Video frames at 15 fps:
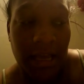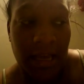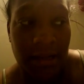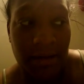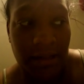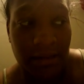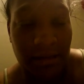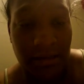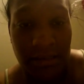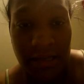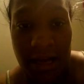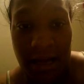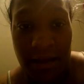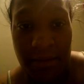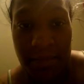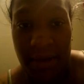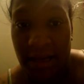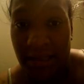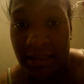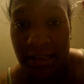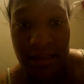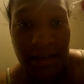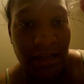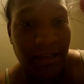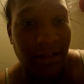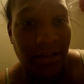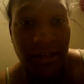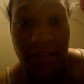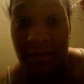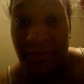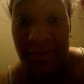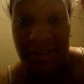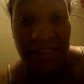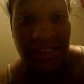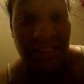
And at the time back then, I couldn't even